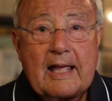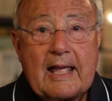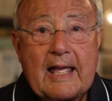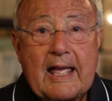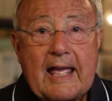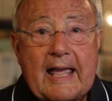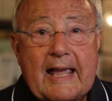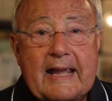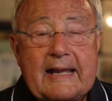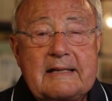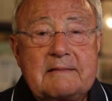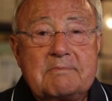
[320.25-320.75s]

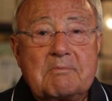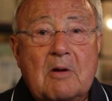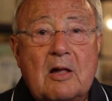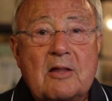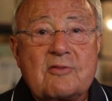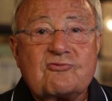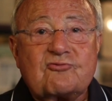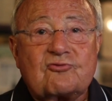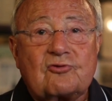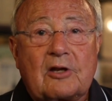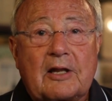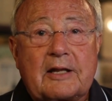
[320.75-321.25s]
8
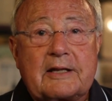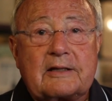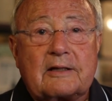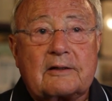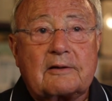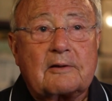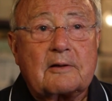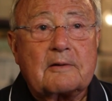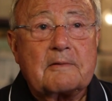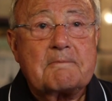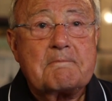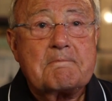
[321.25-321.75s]
months
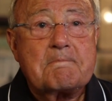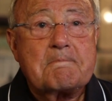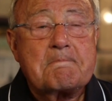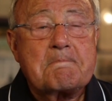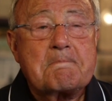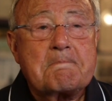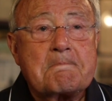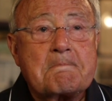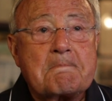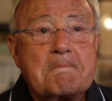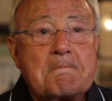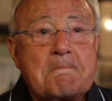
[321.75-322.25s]
later,
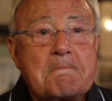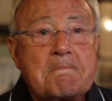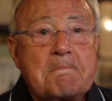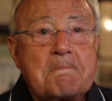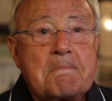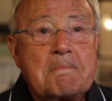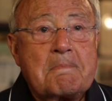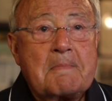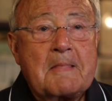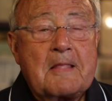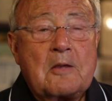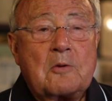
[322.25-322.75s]

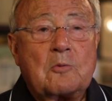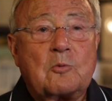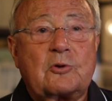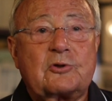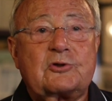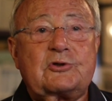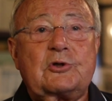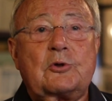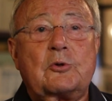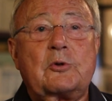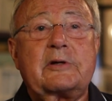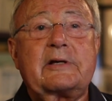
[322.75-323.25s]
we're
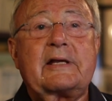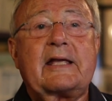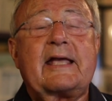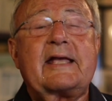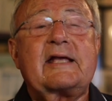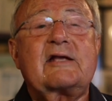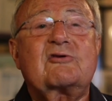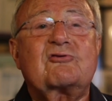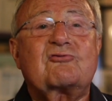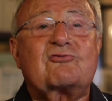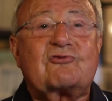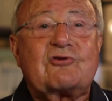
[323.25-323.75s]
doing
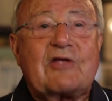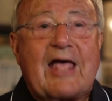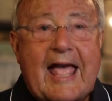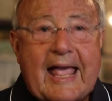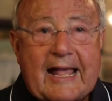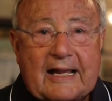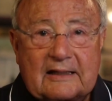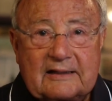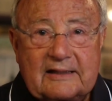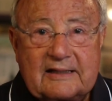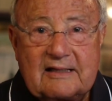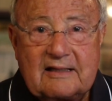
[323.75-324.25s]

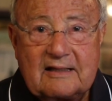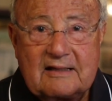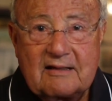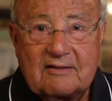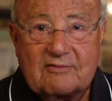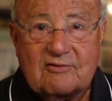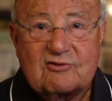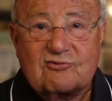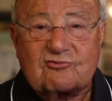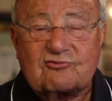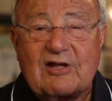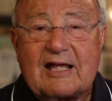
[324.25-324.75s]
exactly
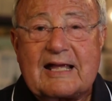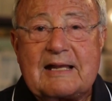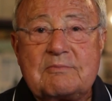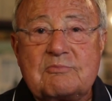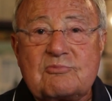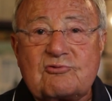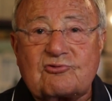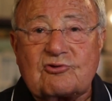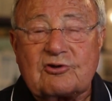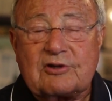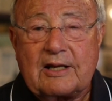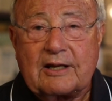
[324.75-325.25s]
the same
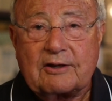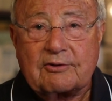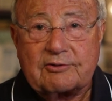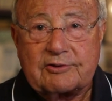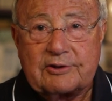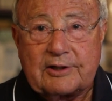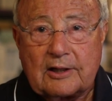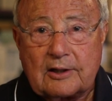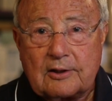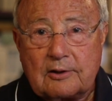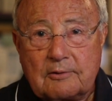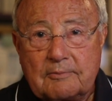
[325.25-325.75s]

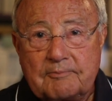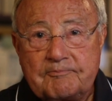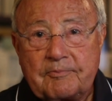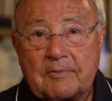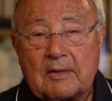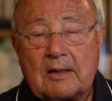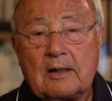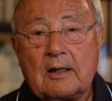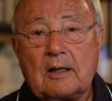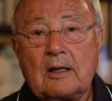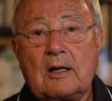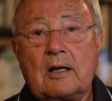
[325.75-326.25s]
scenario.
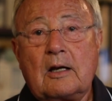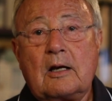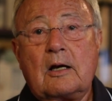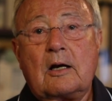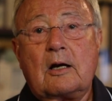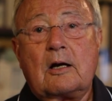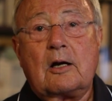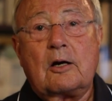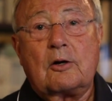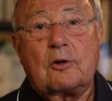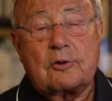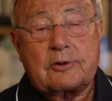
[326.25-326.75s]

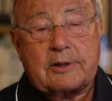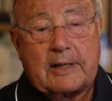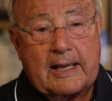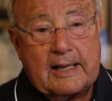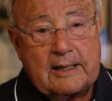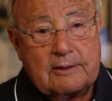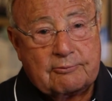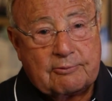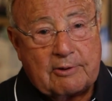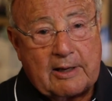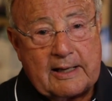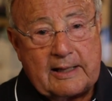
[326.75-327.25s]
Okay,
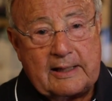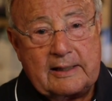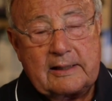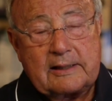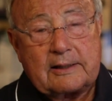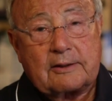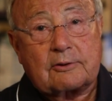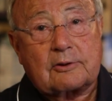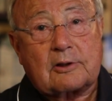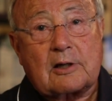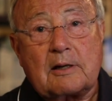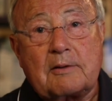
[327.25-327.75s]
Ray,
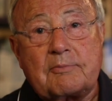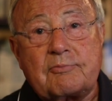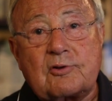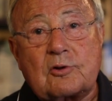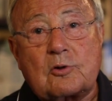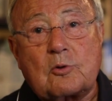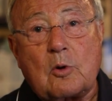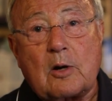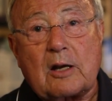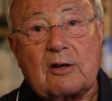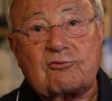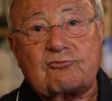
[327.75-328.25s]
here come the
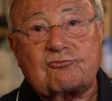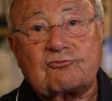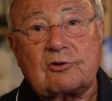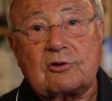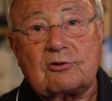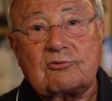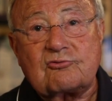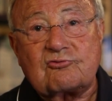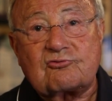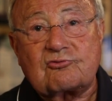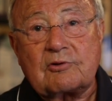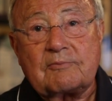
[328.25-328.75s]

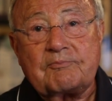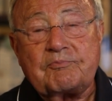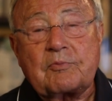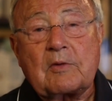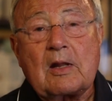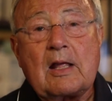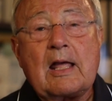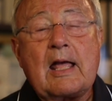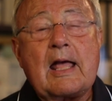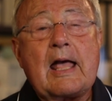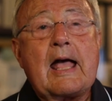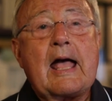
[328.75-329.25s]
questions.
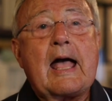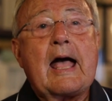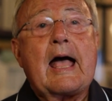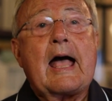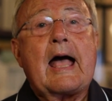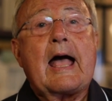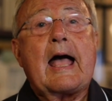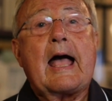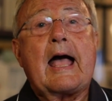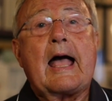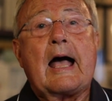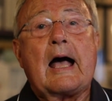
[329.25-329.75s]

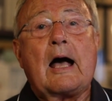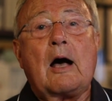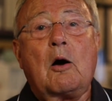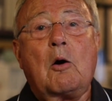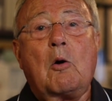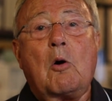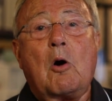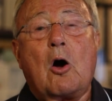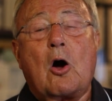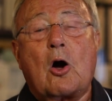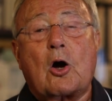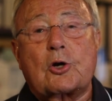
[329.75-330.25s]

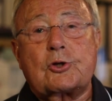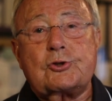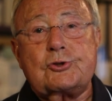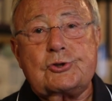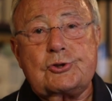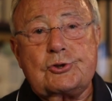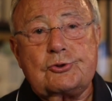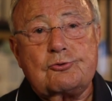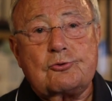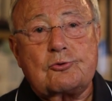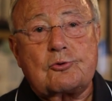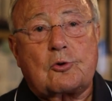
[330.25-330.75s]
How are
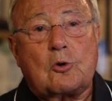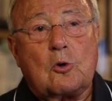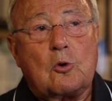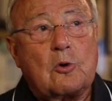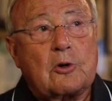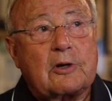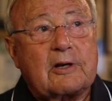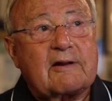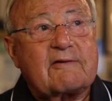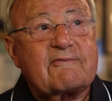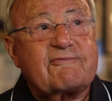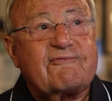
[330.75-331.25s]
you
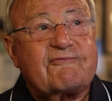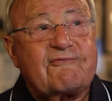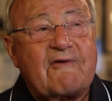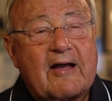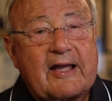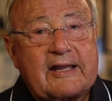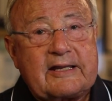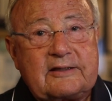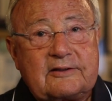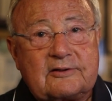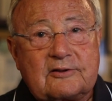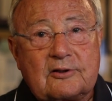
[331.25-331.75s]
going to
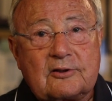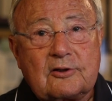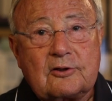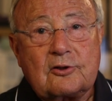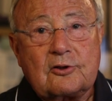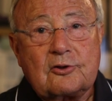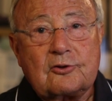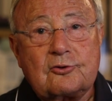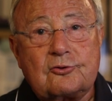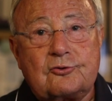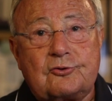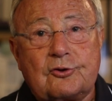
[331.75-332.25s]
fight
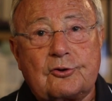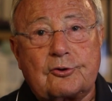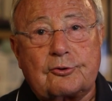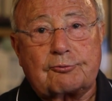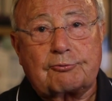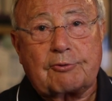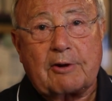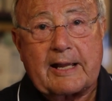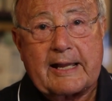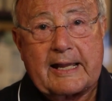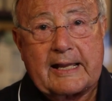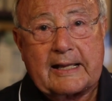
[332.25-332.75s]

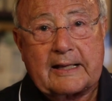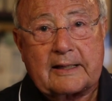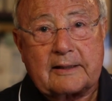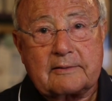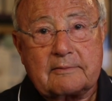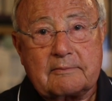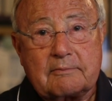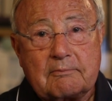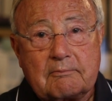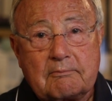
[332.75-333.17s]
Duran?